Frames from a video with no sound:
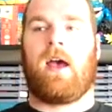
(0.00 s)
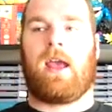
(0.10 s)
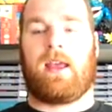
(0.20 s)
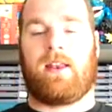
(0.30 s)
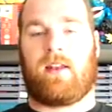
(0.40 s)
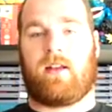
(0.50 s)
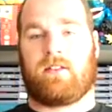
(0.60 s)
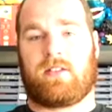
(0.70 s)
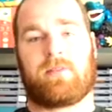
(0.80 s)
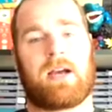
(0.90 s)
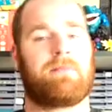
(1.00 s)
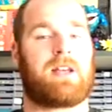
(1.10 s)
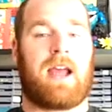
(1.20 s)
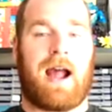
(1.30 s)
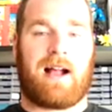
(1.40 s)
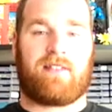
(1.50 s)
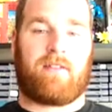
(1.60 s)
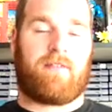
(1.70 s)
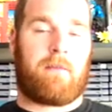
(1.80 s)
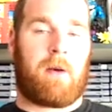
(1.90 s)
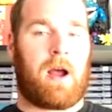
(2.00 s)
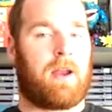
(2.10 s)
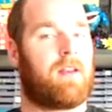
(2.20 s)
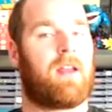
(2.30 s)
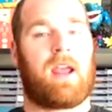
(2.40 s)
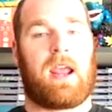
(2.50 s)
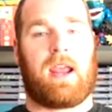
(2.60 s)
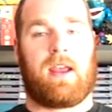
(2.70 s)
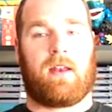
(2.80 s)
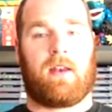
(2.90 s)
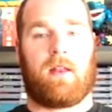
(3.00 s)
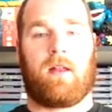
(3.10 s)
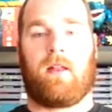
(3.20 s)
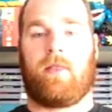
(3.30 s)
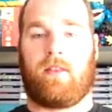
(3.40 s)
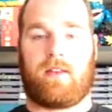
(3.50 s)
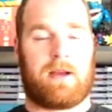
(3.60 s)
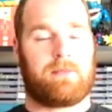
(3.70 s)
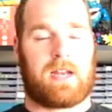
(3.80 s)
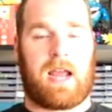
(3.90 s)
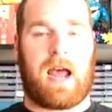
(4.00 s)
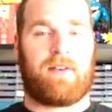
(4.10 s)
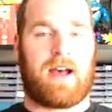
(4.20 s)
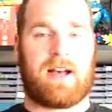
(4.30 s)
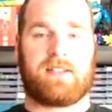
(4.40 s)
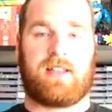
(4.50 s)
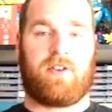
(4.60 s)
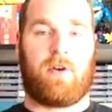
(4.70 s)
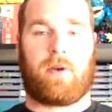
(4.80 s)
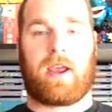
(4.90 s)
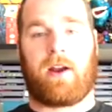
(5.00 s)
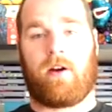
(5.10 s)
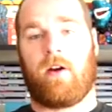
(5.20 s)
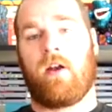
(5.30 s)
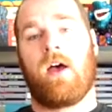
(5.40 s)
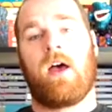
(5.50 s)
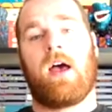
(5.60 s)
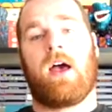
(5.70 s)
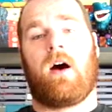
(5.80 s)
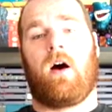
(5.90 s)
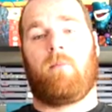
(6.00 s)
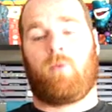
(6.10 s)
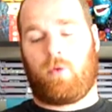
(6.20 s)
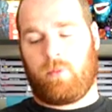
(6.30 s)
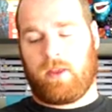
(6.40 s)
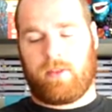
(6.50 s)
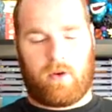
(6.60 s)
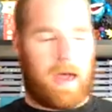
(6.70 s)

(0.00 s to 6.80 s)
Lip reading: And sometimes I ask if they mind, and the times that I have asked, they don't care. Normally they'll